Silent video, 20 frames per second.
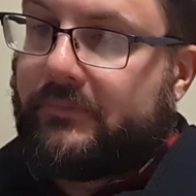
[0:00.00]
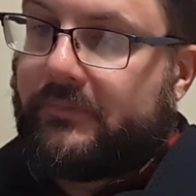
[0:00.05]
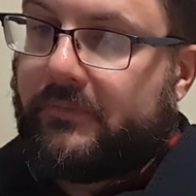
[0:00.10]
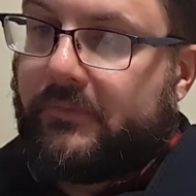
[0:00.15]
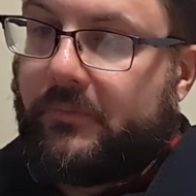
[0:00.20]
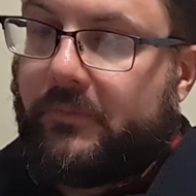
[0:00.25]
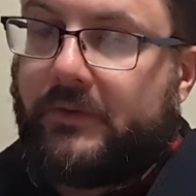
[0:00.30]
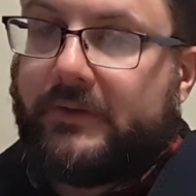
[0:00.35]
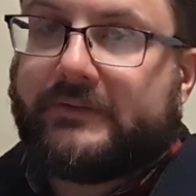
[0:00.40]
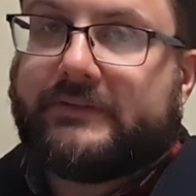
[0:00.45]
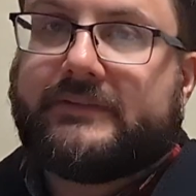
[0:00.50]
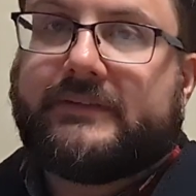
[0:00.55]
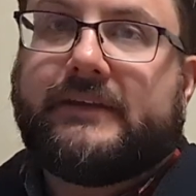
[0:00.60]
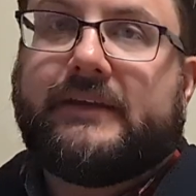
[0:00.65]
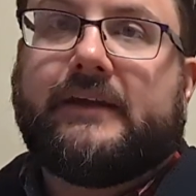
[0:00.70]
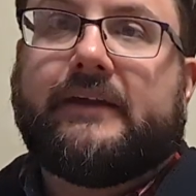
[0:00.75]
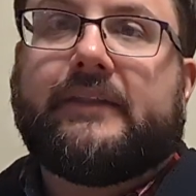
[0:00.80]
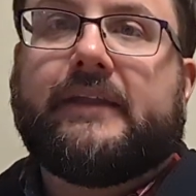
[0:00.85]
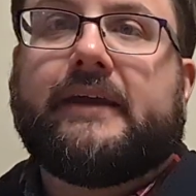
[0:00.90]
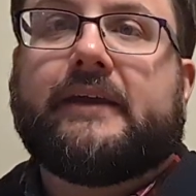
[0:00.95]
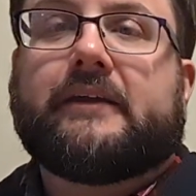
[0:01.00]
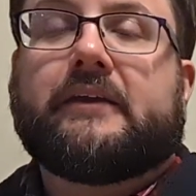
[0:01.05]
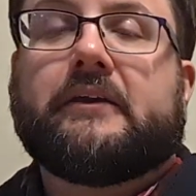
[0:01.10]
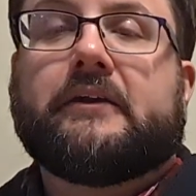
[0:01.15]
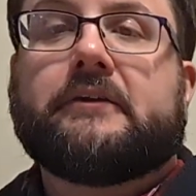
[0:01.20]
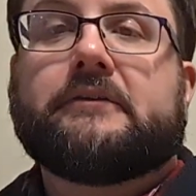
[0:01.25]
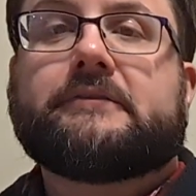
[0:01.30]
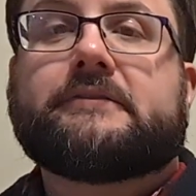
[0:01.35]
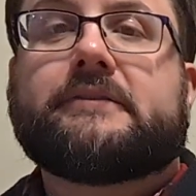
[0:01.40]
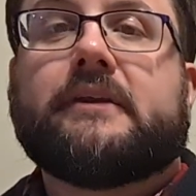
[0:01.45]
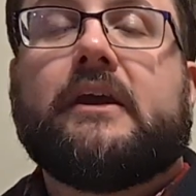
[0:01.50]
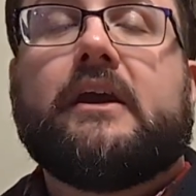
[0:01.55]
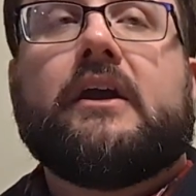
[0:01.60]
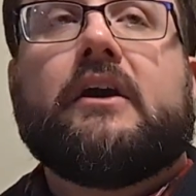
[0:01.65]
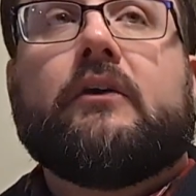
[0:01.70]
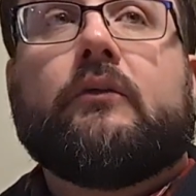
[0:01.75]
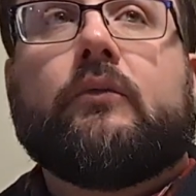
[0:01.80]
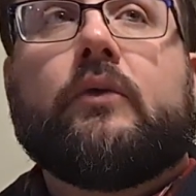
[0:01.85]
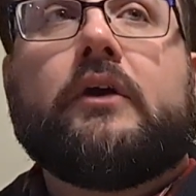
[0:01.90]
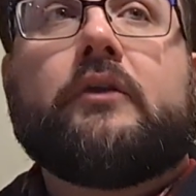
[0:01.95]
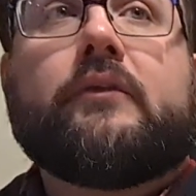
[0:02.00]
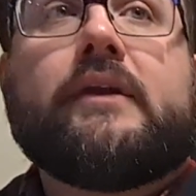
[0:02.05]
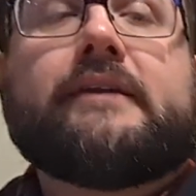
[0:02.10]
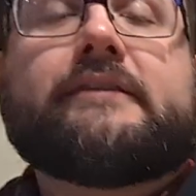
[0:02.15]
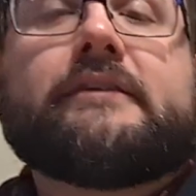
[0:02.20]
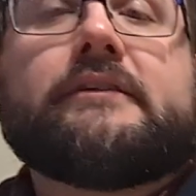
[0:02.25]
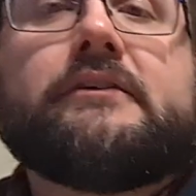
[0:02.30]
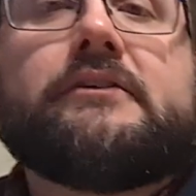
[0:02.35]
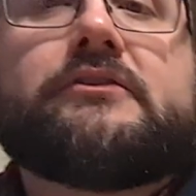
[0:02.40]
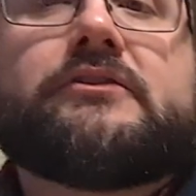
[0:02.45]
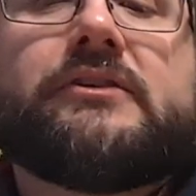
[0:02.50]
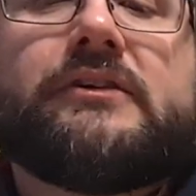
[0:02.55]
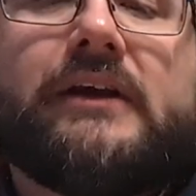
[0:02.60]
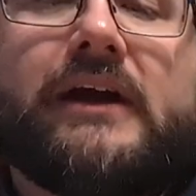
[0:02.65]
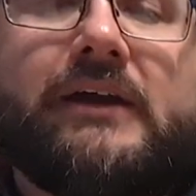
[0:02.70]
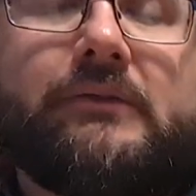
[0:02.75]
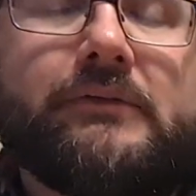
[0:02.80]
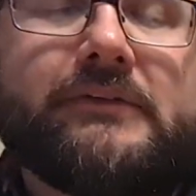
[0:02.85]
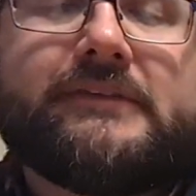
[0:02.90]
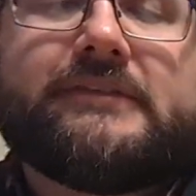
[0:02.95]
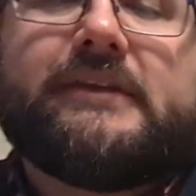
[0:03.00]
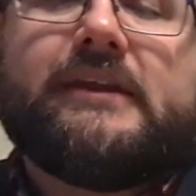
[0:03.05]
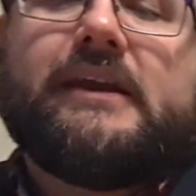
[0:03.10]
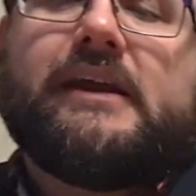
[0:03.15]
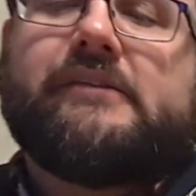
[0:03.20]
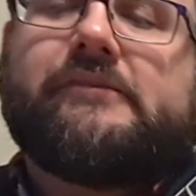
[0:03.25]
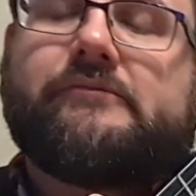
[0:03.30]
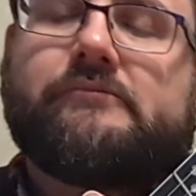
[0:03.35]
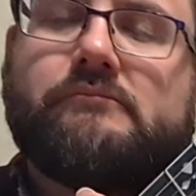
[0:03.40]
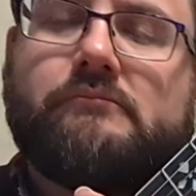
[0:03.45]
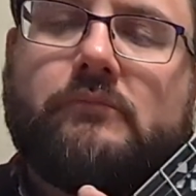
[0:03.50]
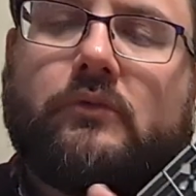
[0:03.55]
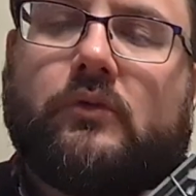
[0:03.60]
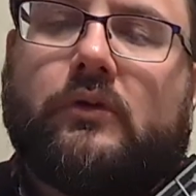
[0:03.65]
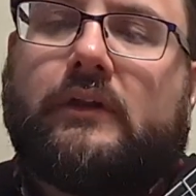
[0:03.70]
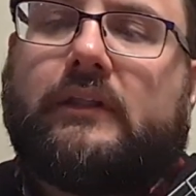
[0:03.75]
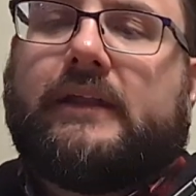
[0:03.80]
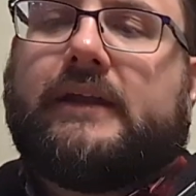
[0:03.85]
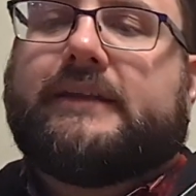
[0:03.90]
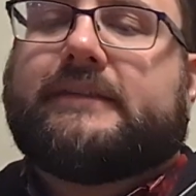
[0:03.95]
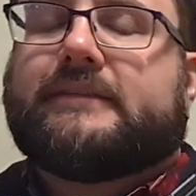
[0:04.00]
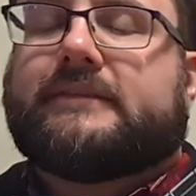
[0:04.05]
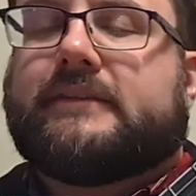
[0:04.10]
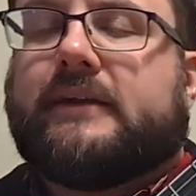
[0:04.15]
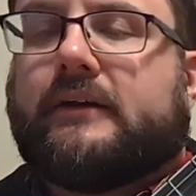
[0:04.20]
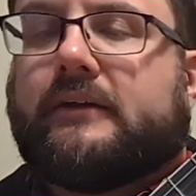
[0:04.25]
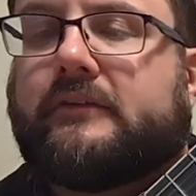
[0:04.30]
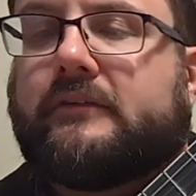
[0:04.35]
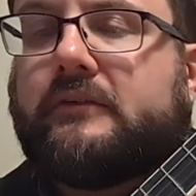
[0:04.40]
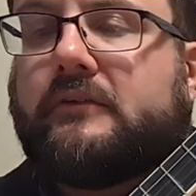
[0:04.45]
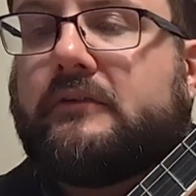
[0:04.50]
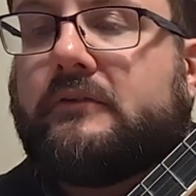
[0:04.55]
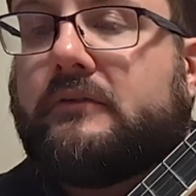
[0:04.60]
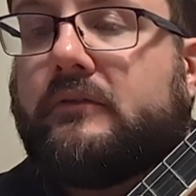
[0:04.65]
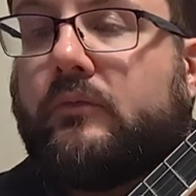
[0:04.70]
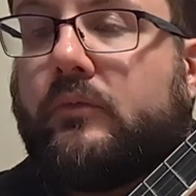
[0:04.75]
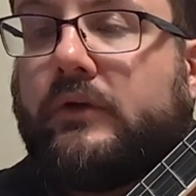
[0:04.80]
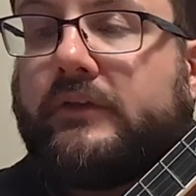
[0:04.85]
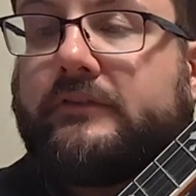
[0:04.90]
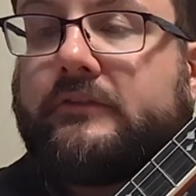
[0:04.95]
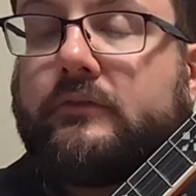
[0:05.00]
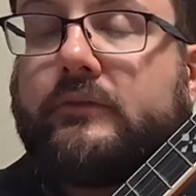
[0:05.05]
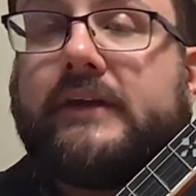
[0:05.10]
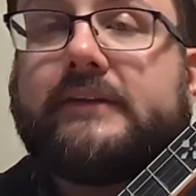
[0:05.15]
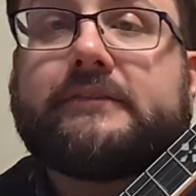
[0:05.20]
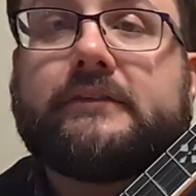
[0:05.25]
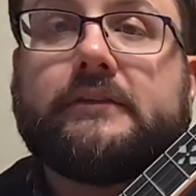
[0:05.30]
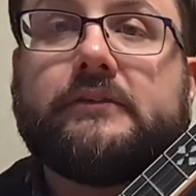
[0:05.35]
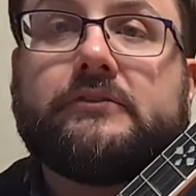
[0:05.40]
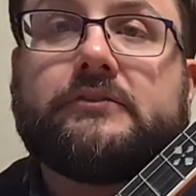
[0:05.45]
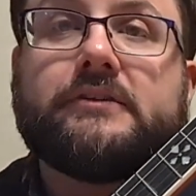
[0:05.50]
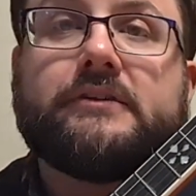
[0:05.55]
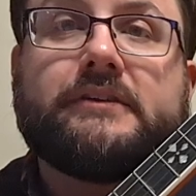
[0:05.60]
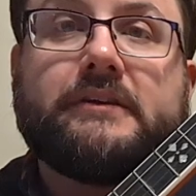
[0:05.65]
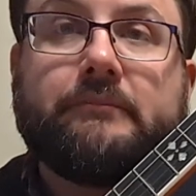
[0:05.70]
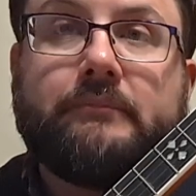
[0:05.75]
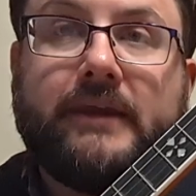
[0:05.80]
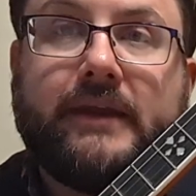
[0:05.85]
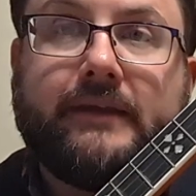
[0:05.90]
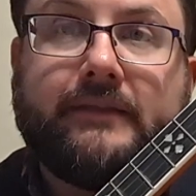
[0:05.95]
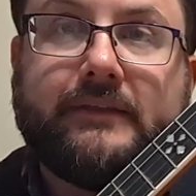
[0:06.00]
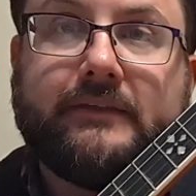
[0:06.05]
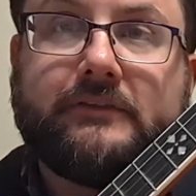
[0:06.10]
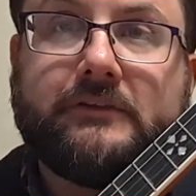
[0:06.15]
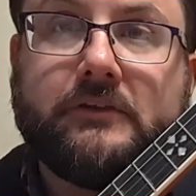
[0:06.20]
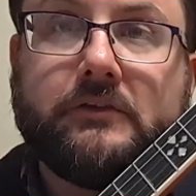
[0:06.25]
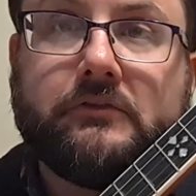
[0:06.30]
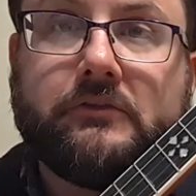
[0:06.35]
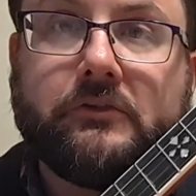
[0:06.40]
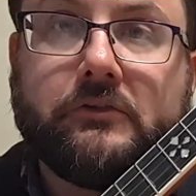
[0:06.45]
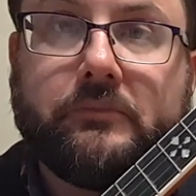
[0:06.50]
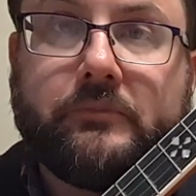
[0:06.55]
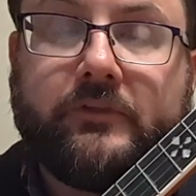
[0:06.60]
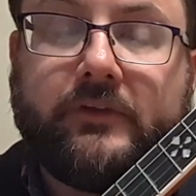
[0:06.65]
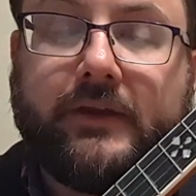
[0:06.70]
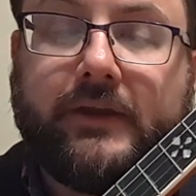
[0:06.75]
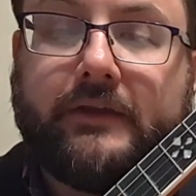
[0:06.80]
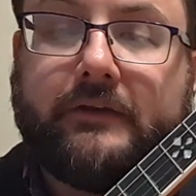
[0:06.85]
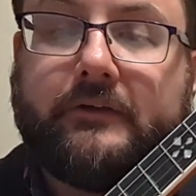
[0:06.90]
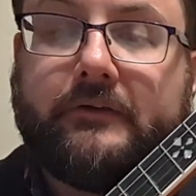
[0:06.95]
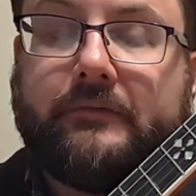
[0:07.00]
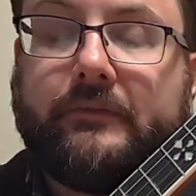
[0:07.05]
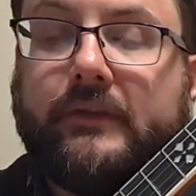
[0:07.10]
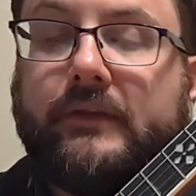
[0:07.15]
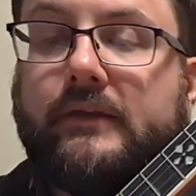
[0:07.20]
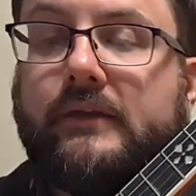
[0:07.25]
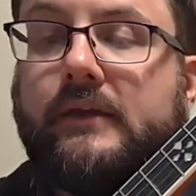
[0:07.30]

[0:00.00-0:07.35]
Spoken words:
We'll see how that goes. One resolution I will say I've more or less stuck to was the resolution to make this YouTube channel.